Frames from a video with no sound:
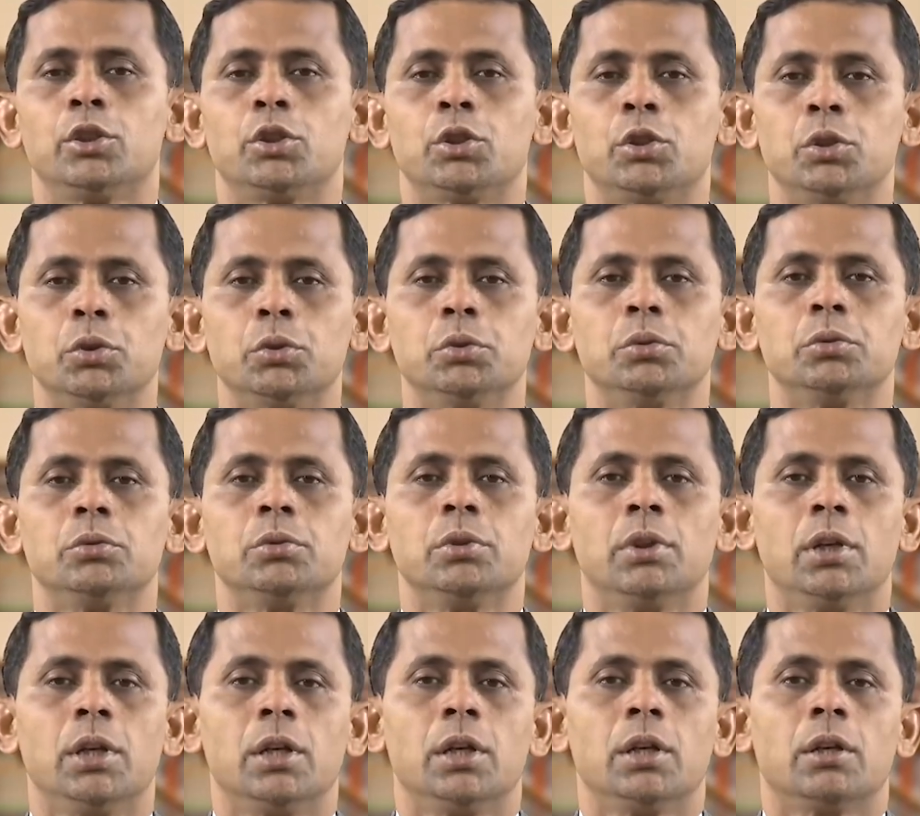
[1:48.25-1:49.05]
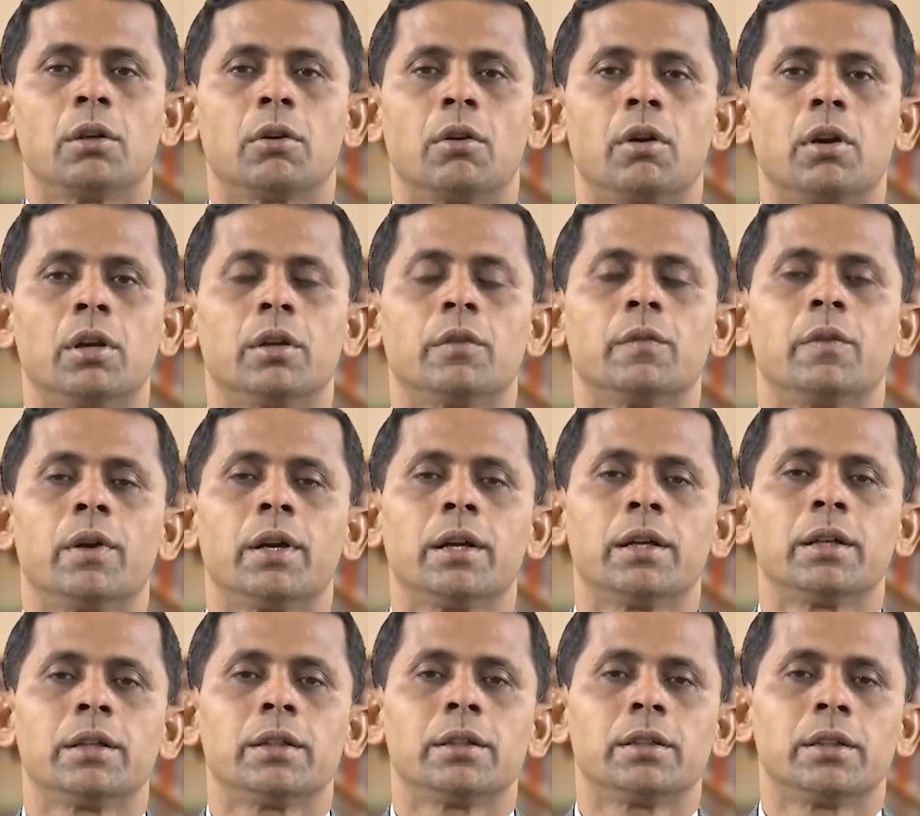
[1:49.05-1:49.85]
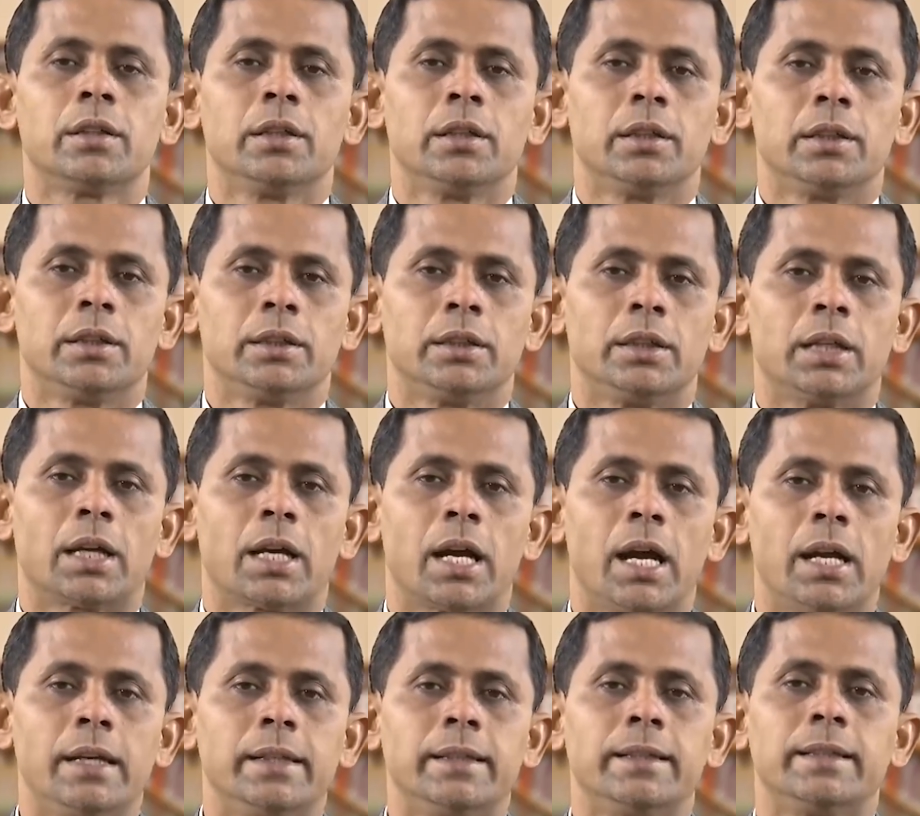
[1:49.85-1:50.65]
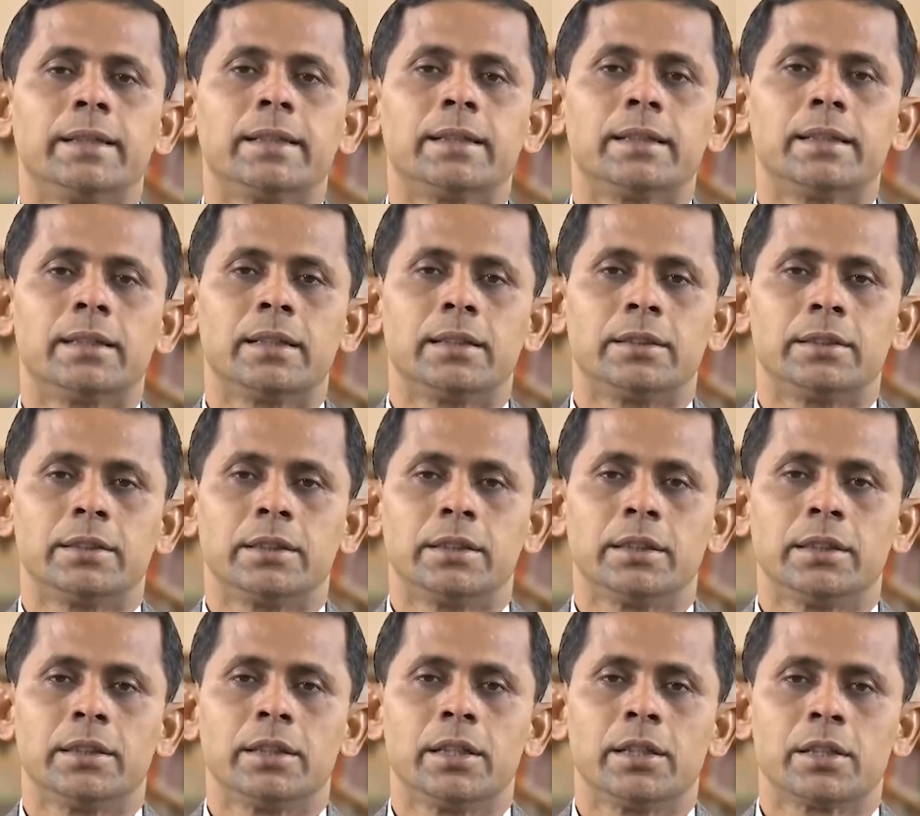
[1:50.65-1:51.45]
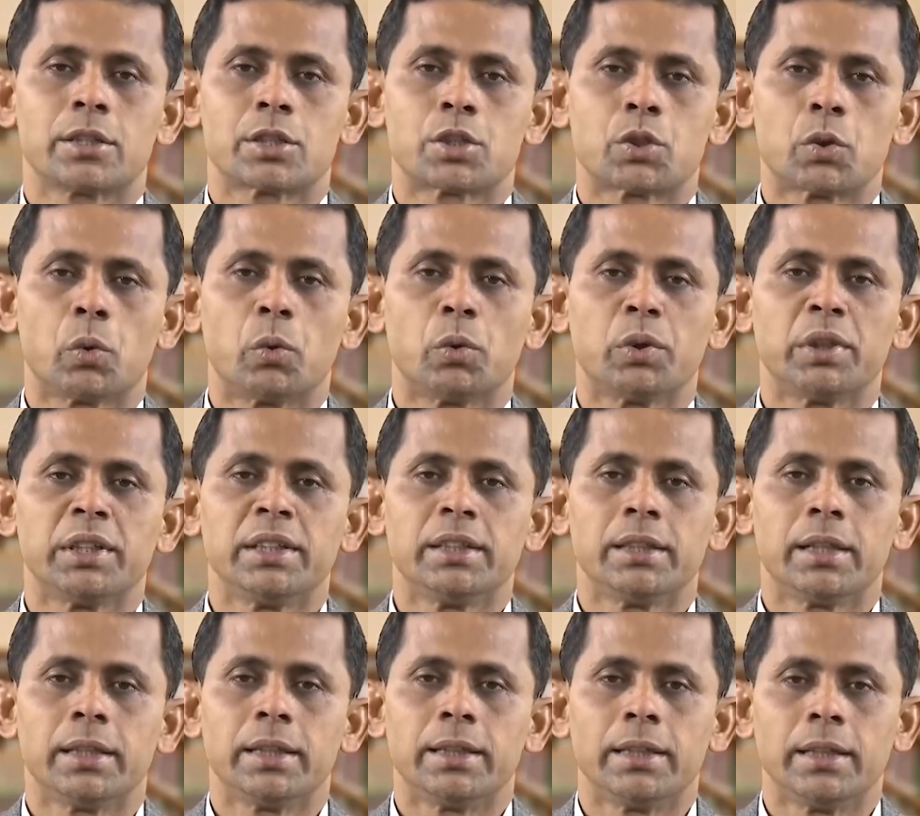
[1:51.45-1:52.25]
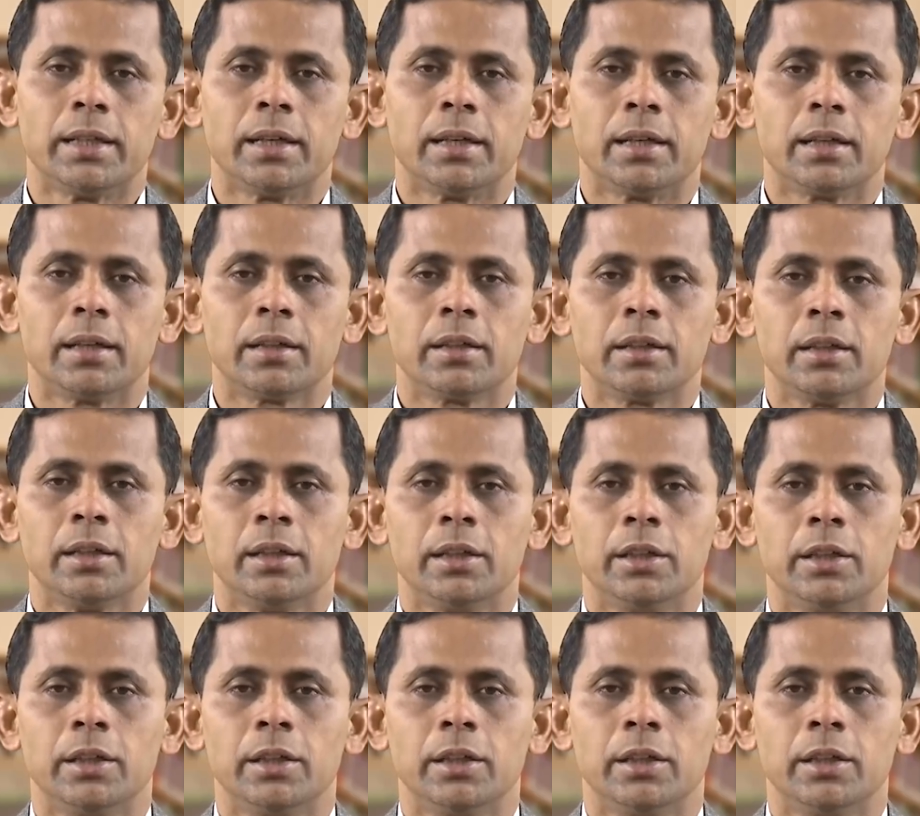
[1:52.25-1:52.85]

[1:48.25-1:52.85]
to convert the kinetic energy stored in the air